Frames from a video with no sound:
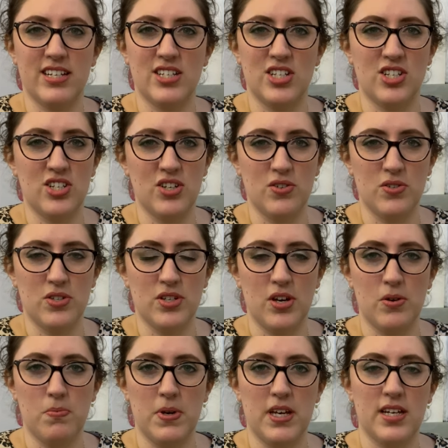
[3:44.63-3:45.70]
to do
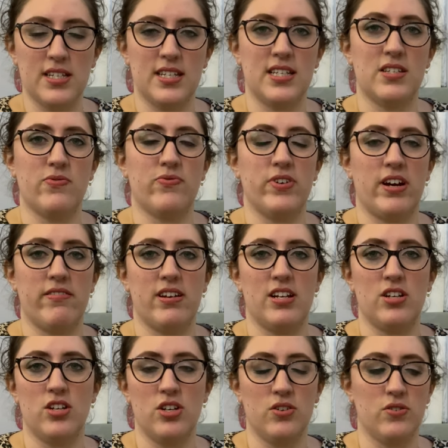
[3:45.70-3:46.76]
so because it's very
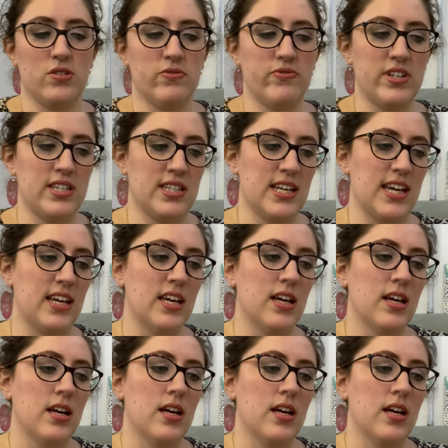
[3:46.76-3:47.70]
loose fitting.